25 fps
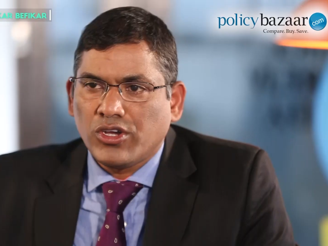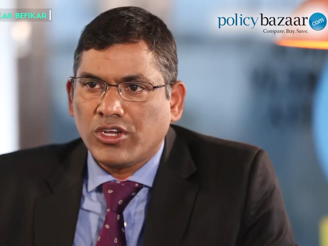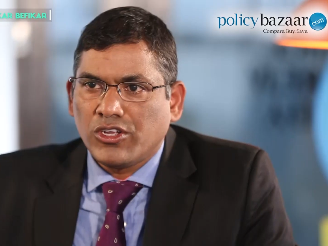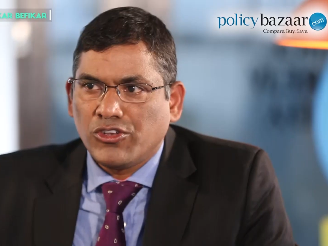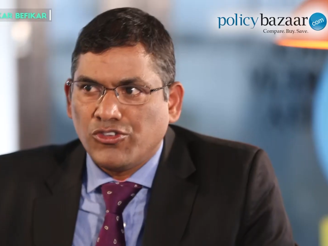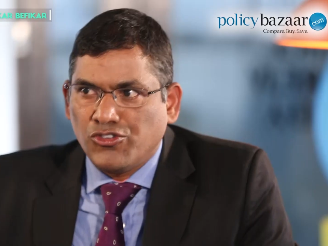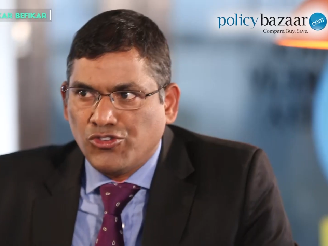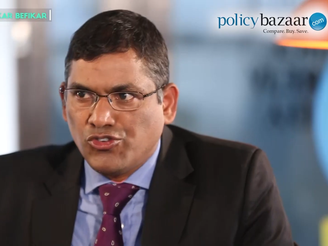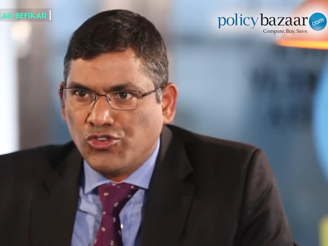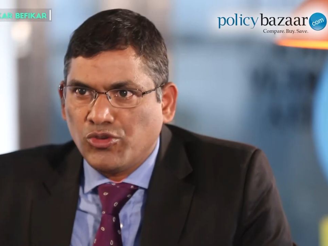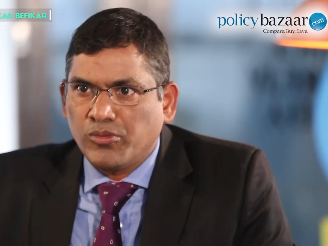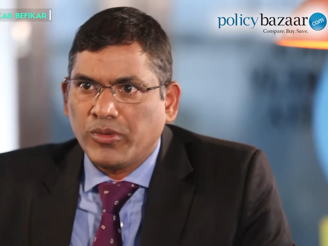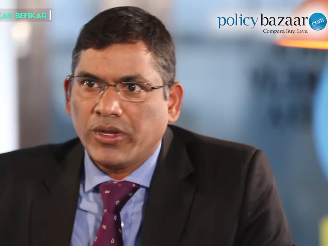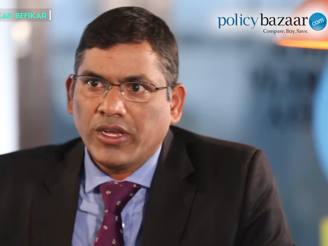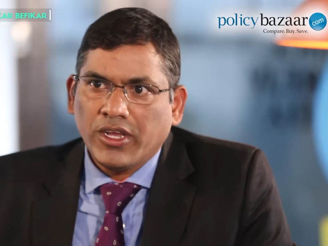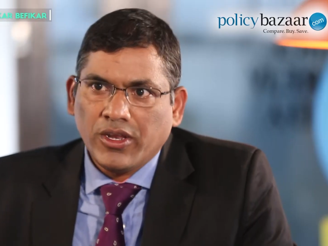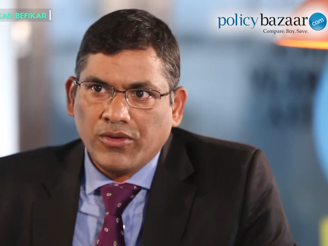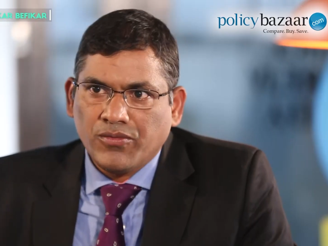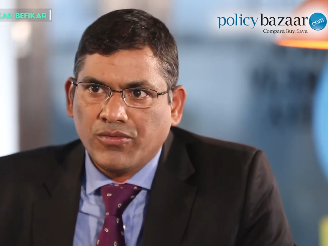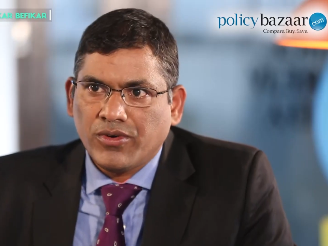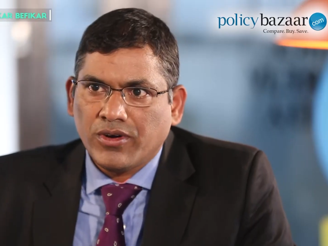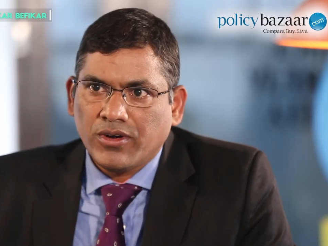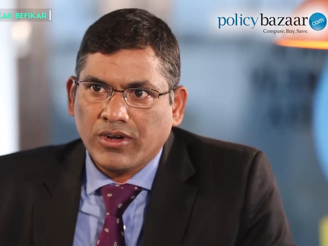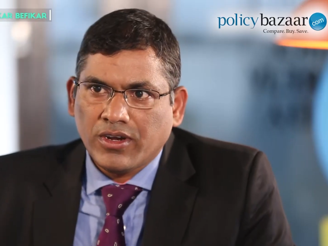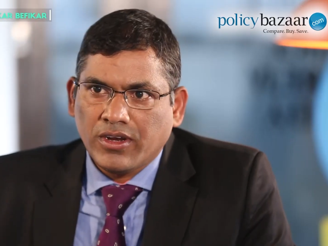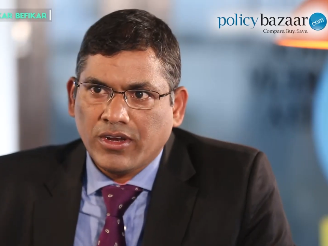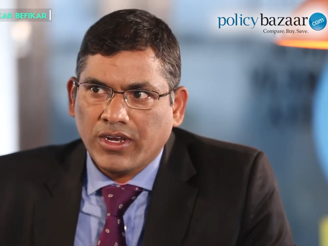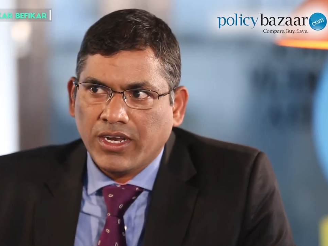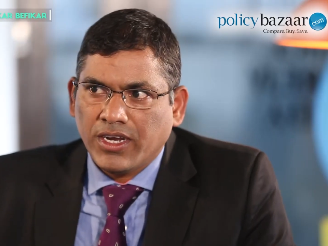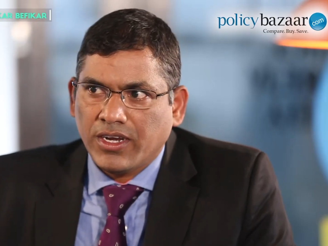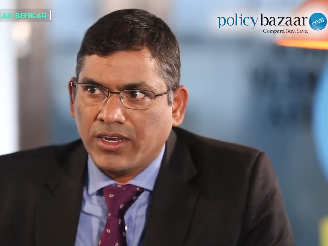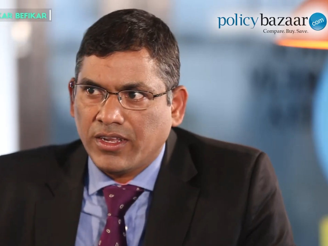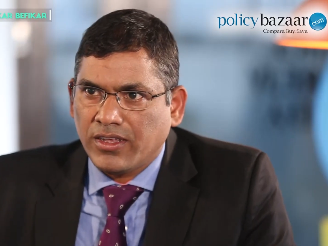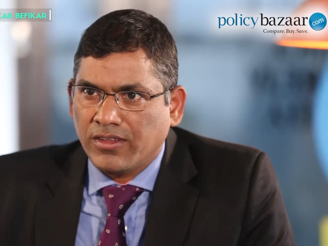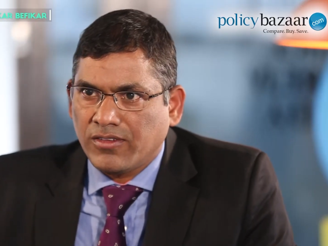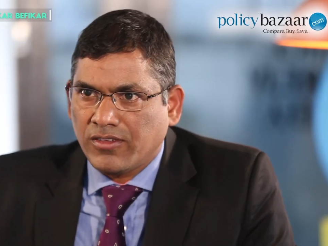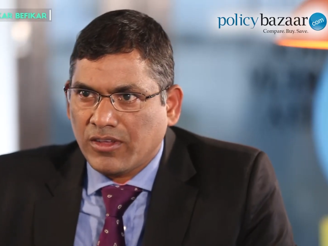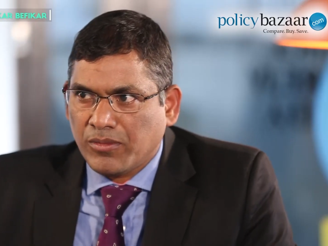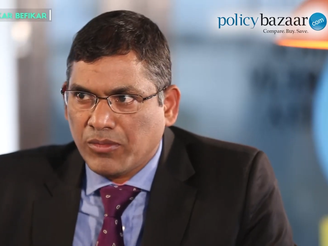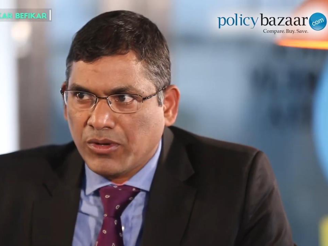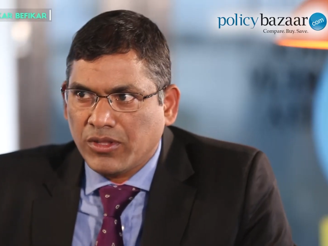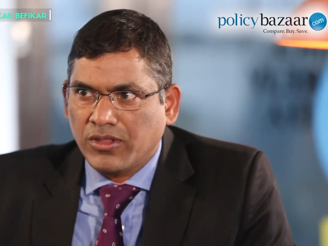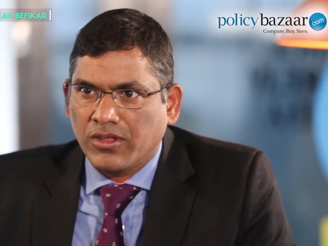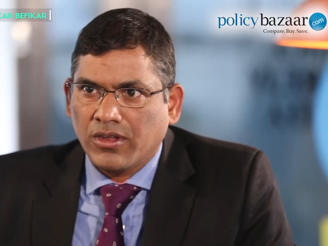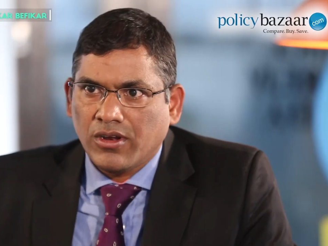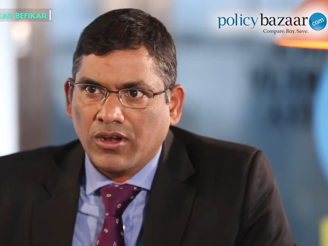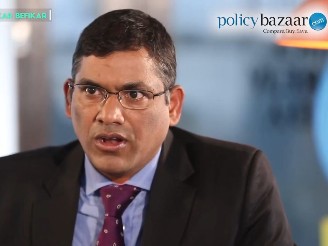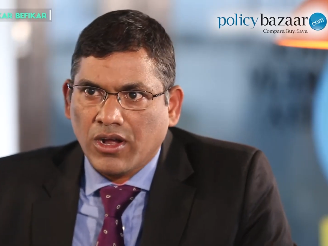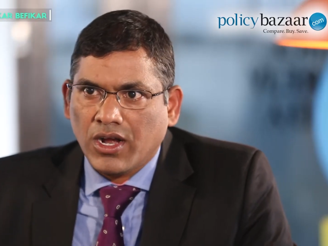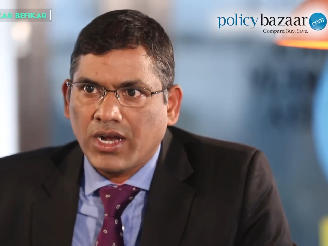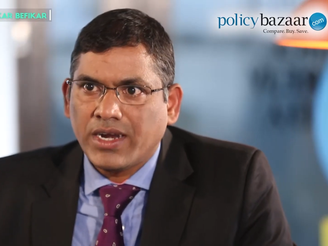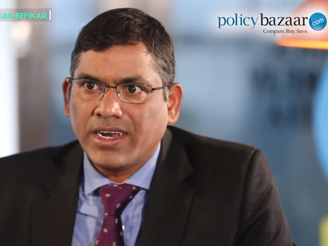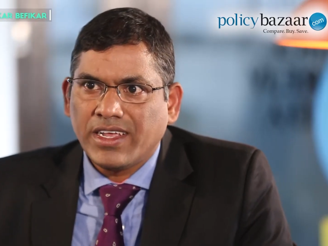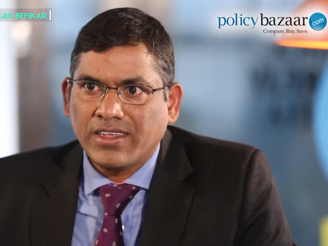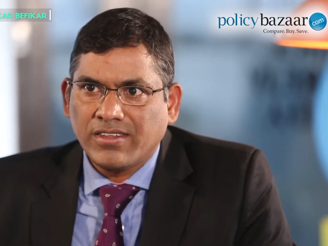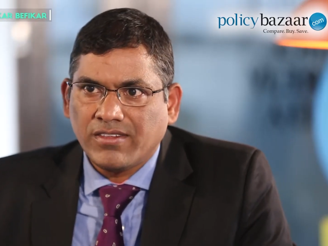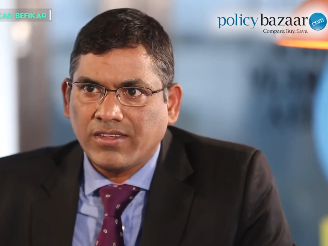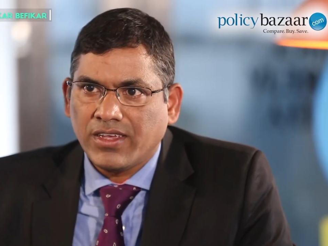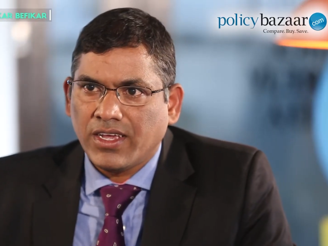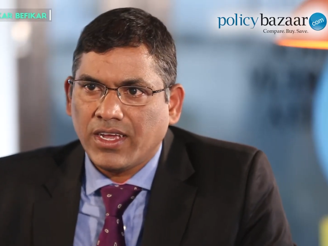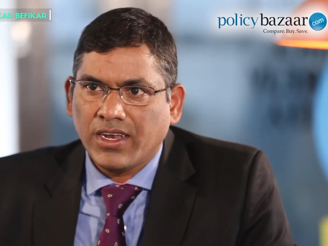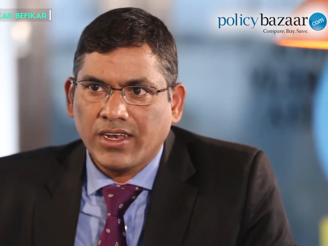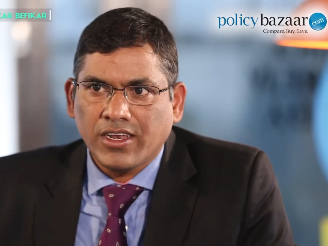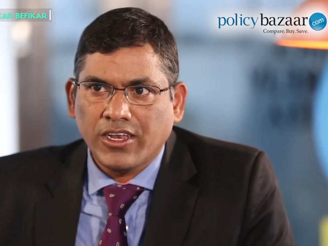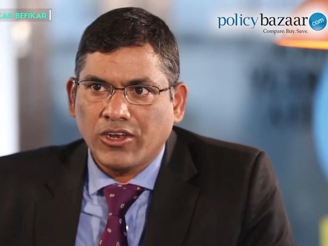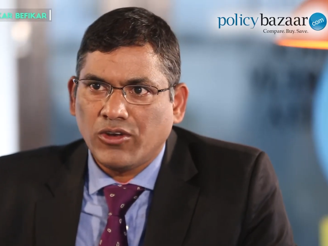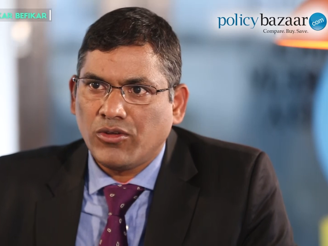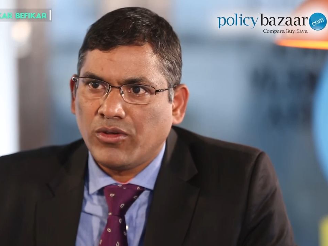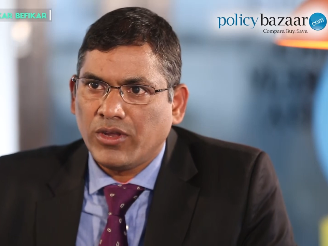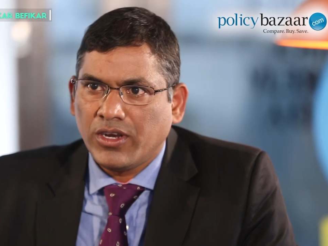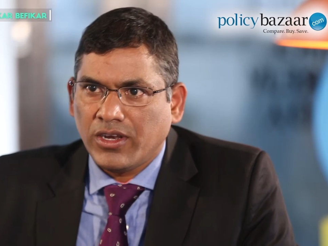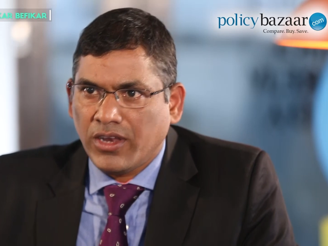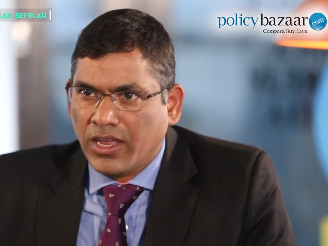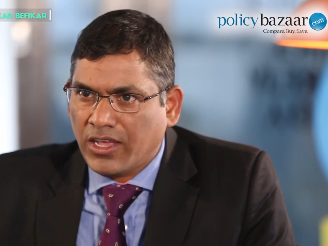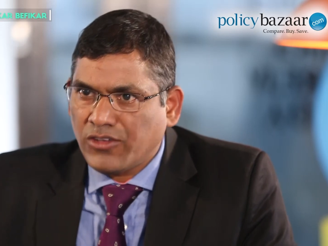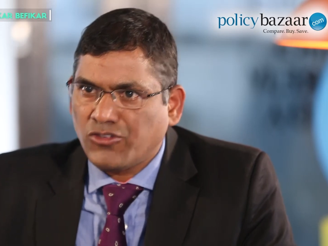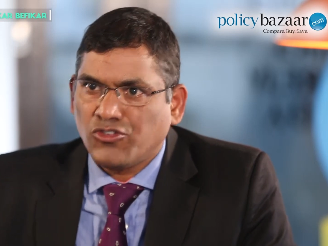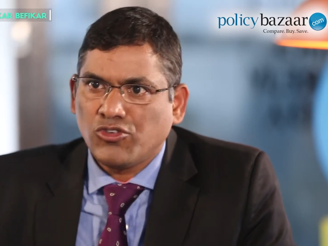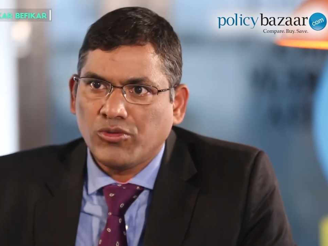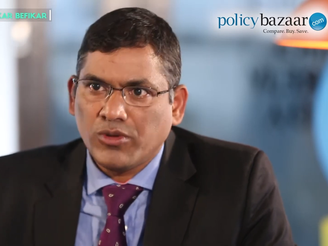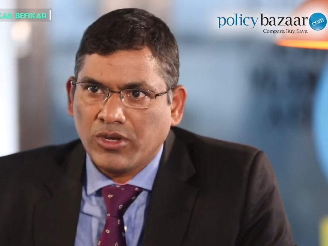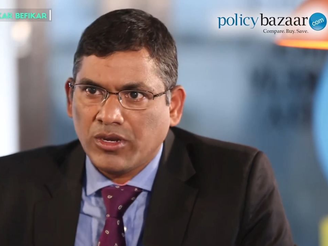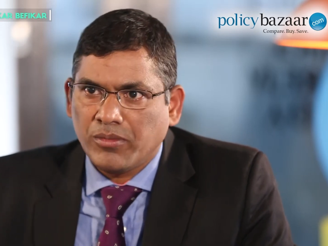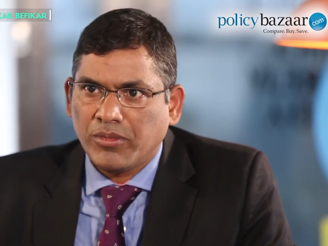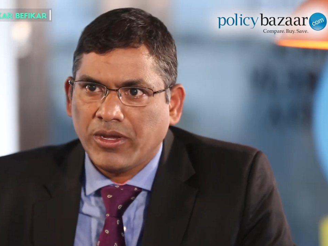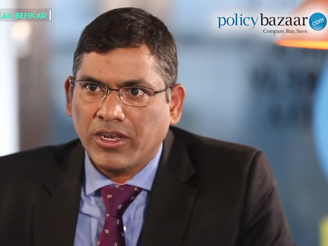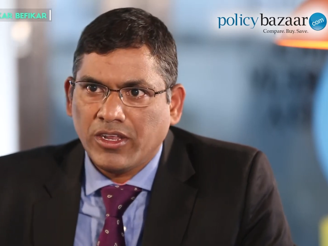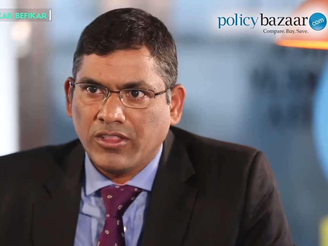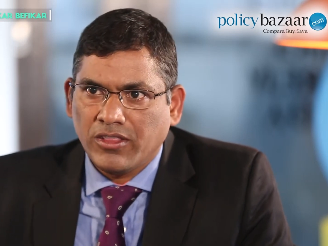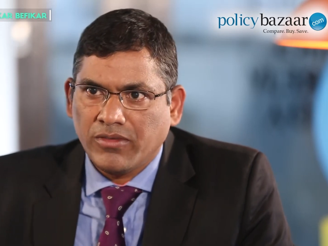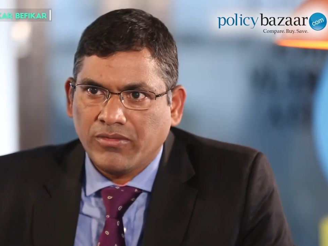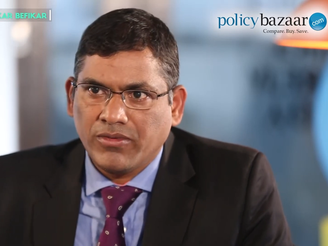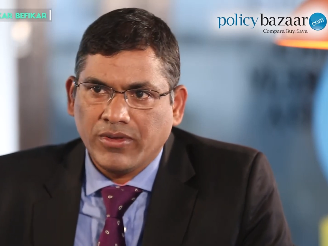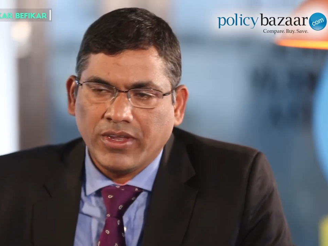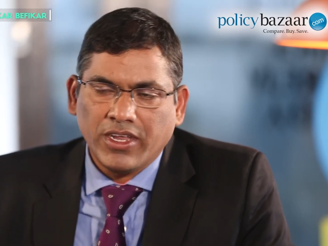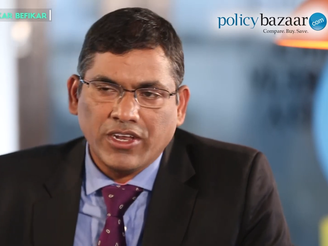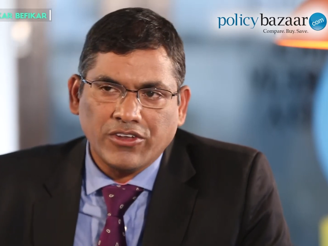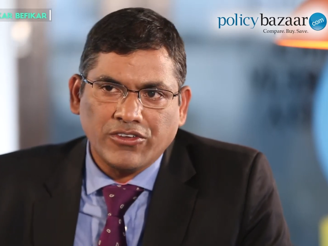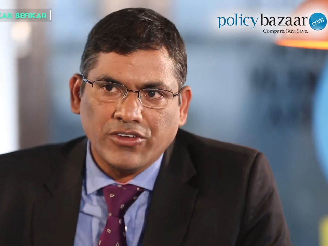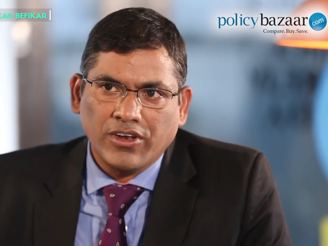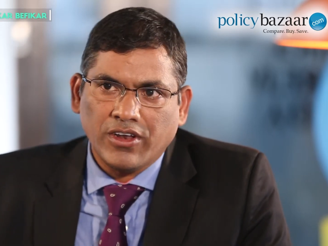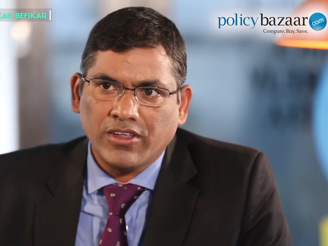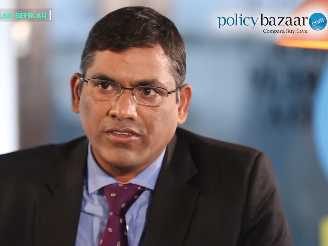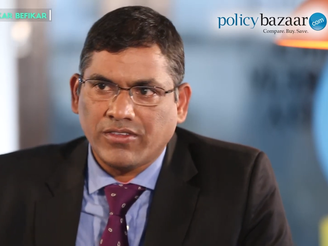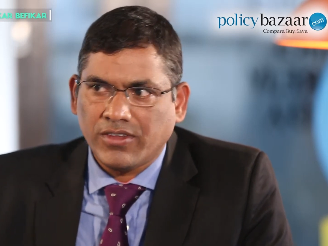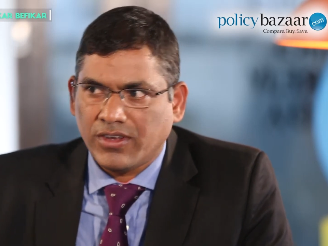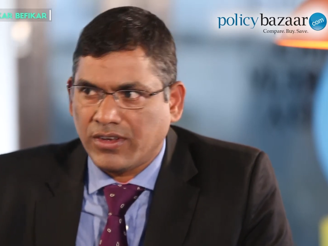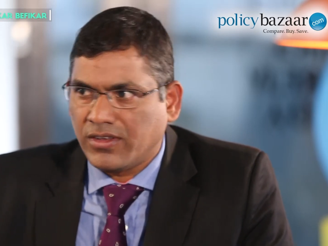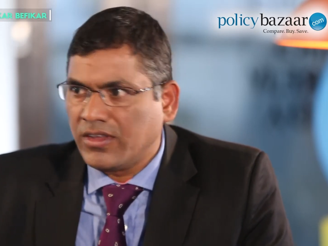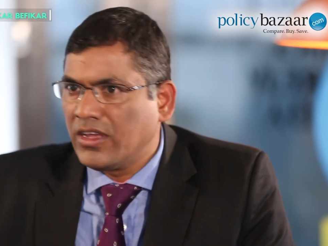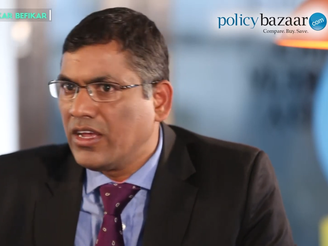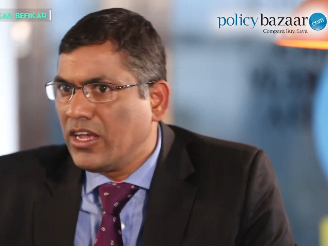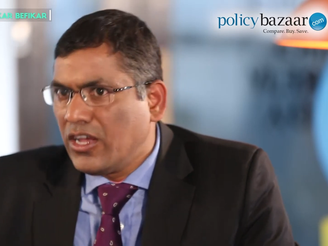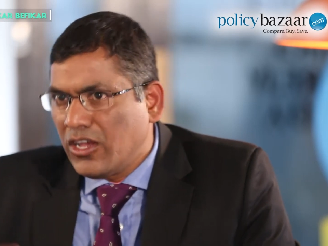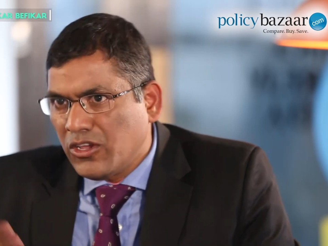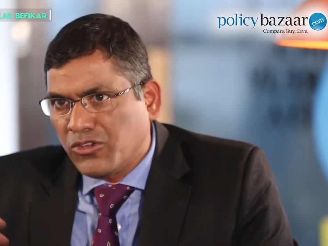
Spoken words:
consuming it for creating some other hard asset, it has to remain in the financial assets.